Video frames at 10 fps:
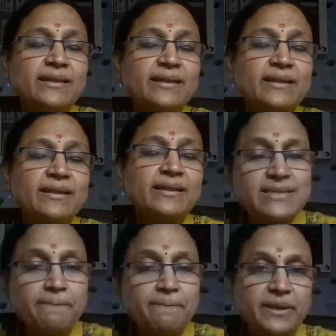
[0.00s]
they are
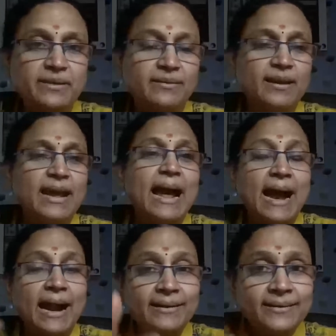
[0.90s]
called as the pier.
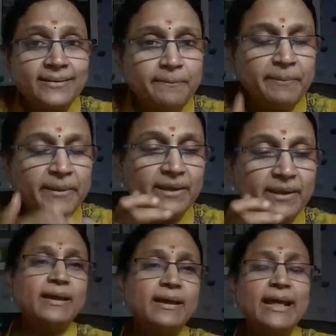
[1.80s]
Under the
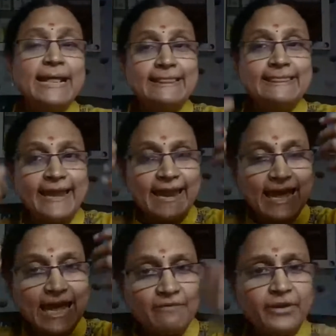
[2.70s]
pier, they
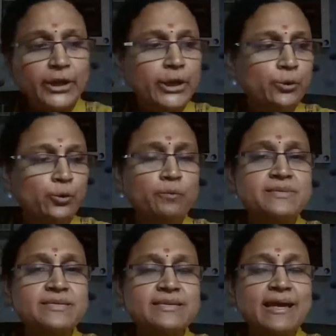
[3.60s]
have a
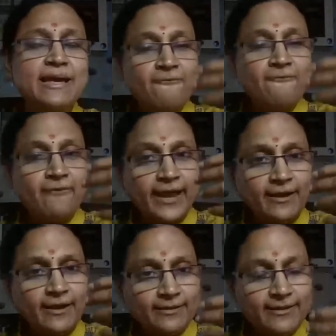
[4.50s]
tube
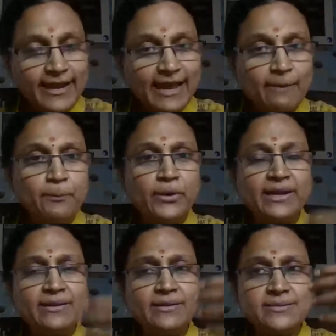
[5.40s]
where they have
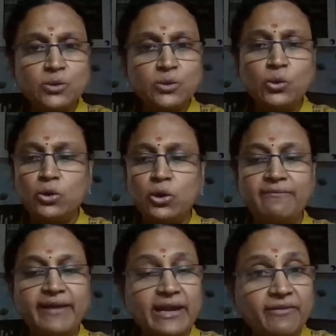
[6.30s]
put in this root
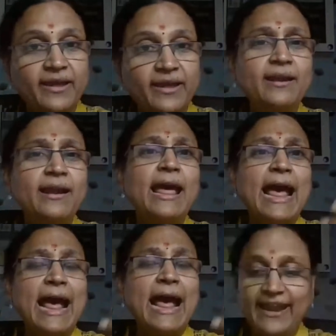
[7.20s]
called vetiver,
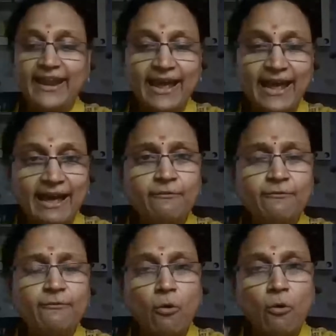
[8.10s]
and they
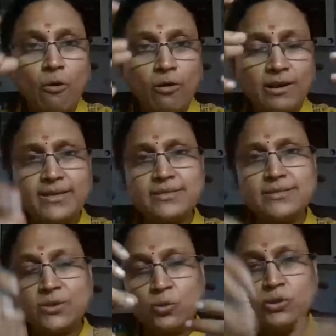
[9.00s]
have all
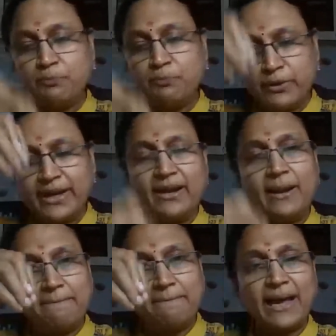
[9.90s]
these roots put it
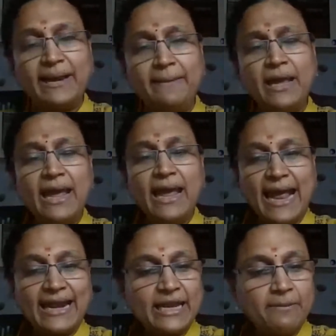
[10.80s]
in a pipe,
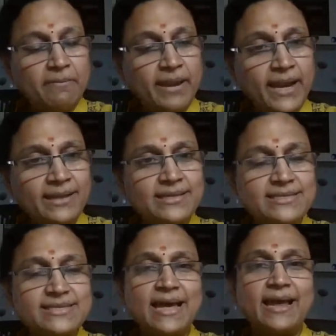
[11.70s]
and they made
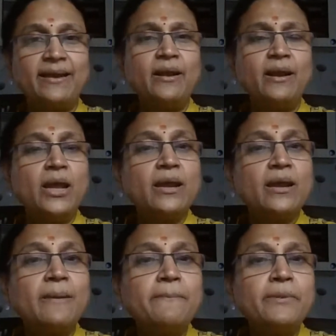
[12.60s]
the sand
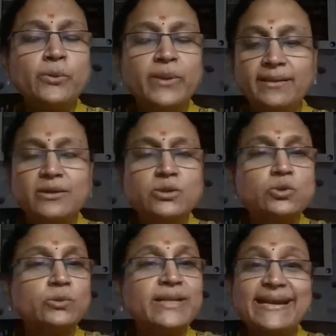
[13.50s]
come
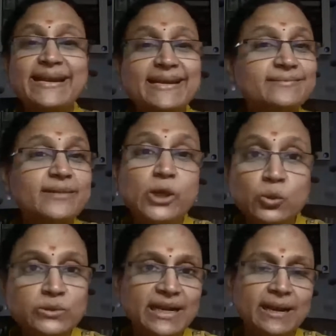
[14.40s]
together so that it
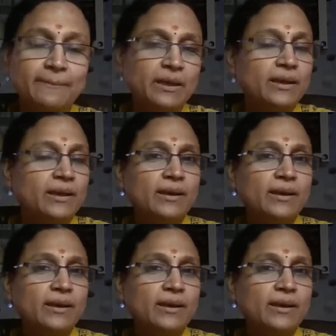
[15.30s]
doesn't loosen up.